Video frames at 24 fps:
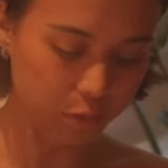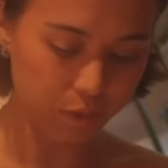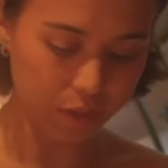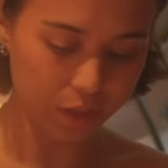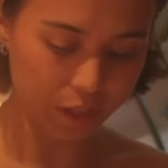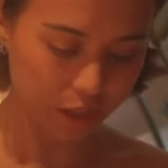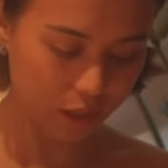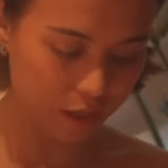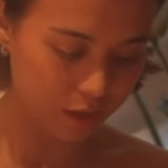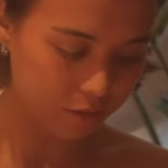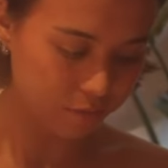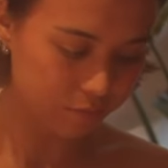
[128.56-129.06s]

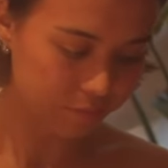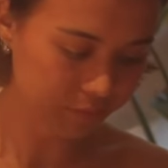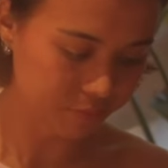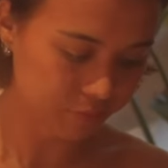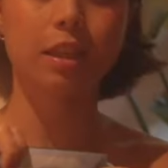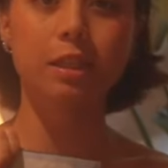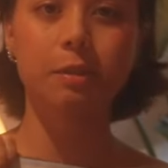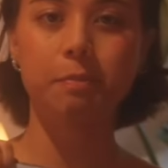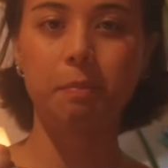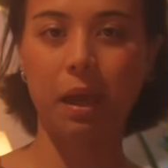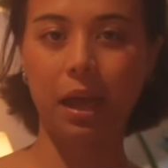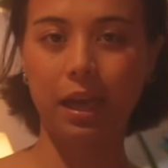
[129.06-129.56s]
really good.
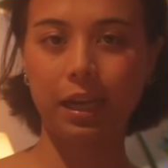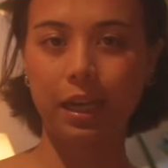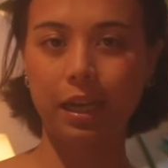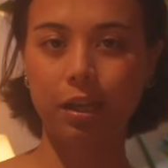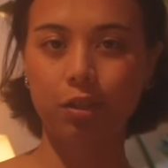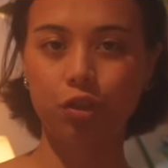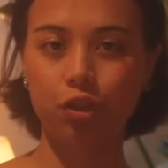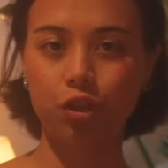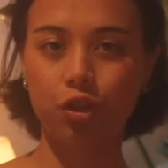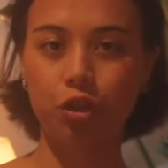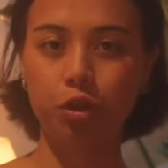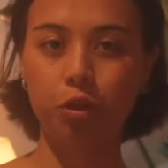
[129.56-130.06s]
This bag
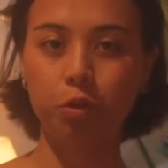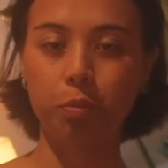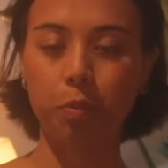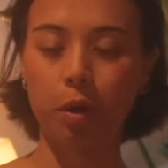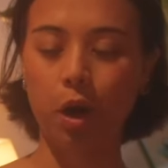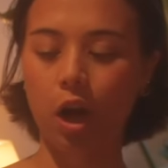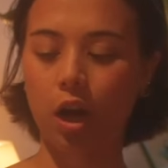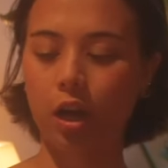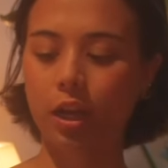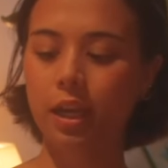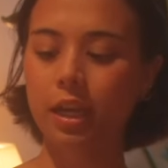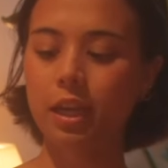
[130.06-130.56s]
has 2
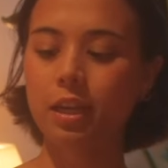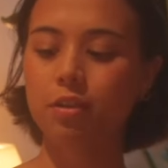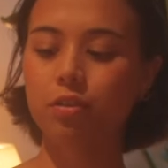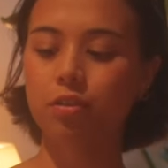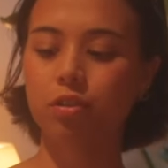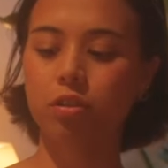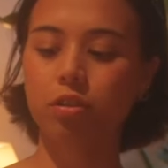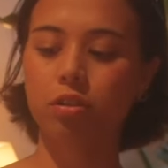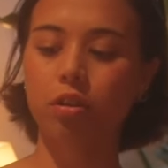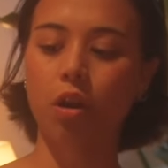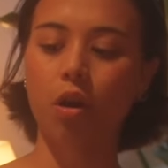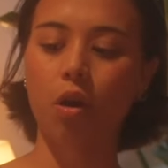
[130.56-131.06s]
pockets.
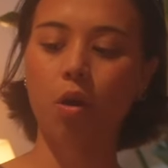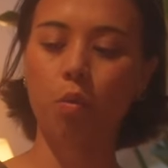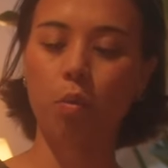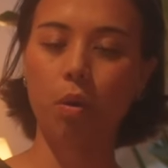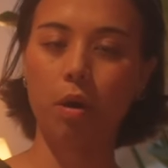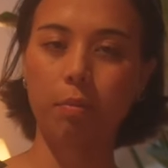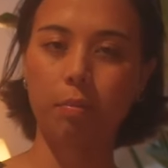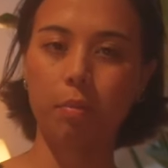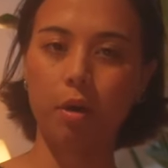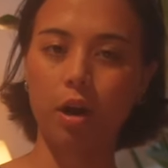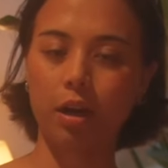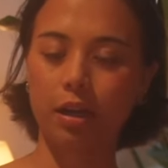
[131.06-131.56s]
So
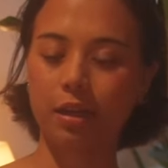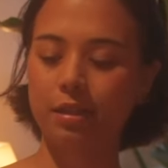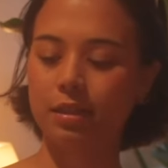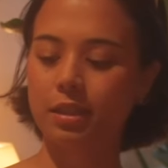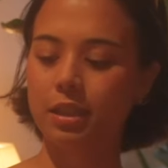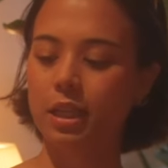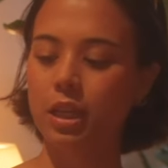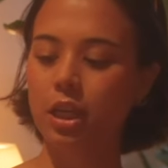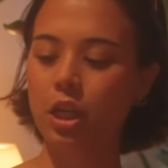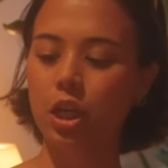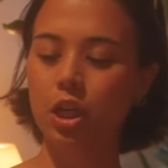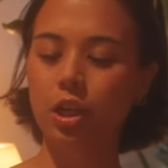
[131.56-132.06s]
one pocket's
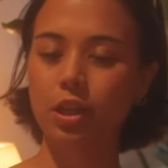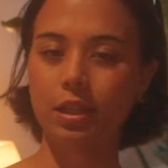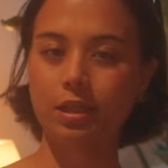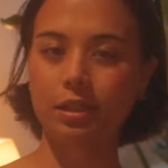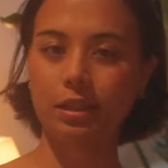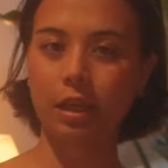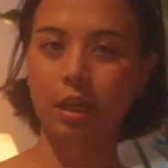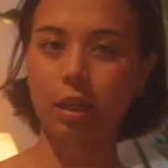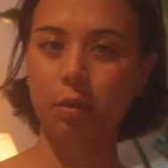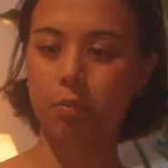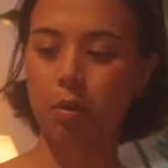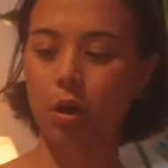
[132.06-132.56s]
here, the
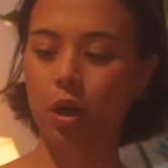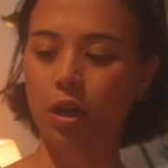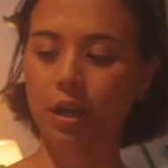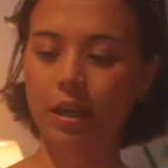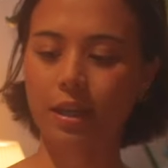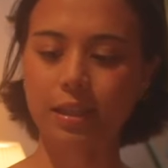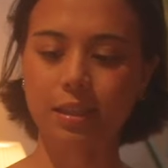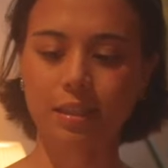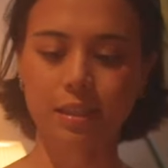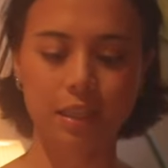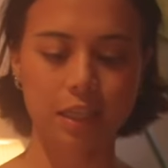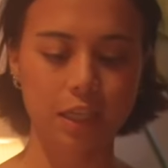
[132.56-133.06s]
second
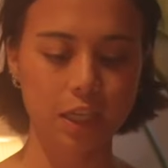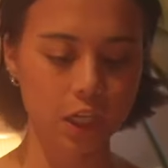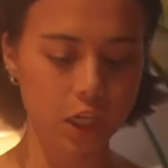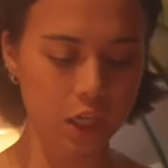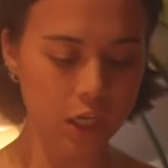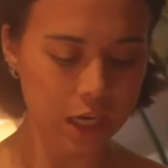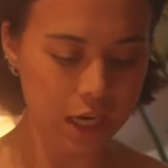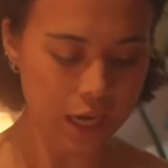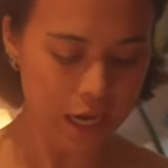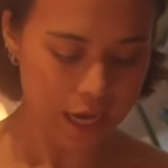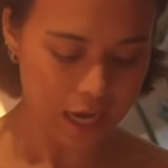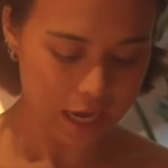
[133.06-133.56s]
pocket is
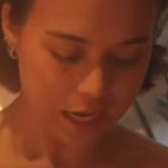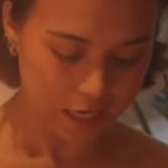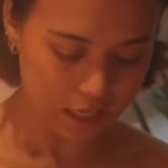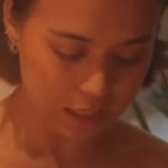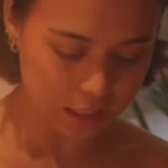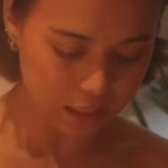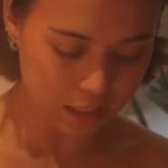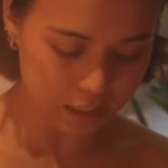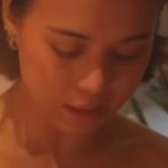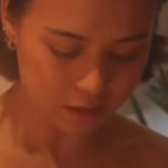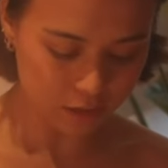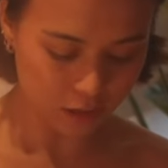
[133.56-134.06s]
here.
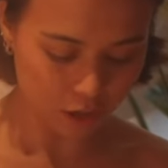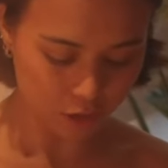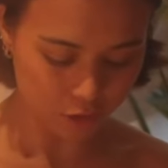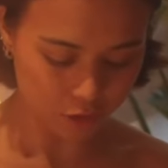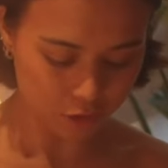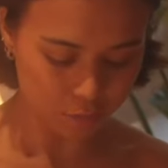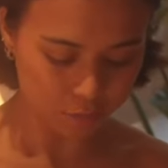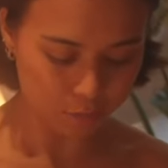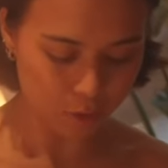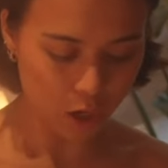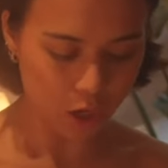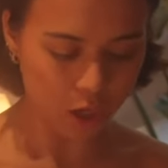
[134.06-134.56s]
In this
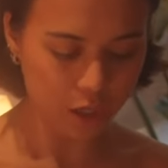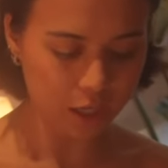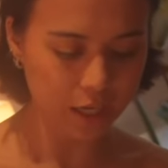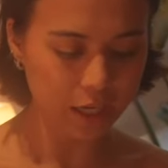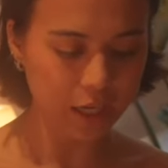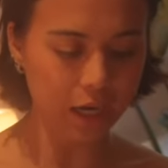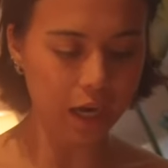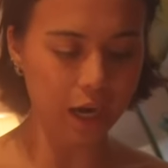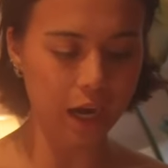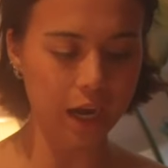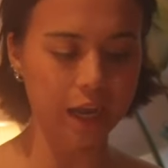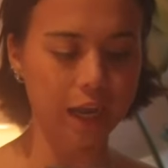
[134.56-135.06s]
other
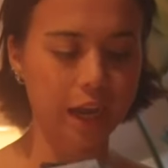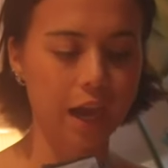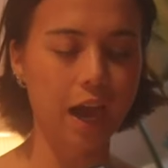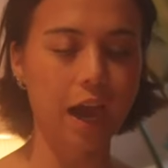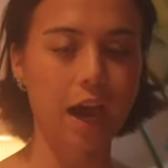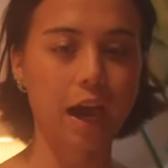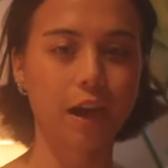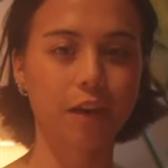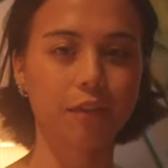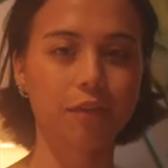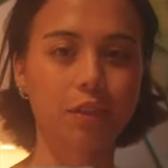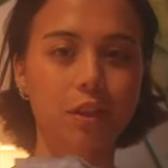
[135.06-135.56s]
pocket, I
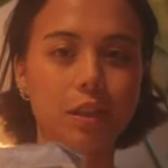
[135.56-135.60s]
have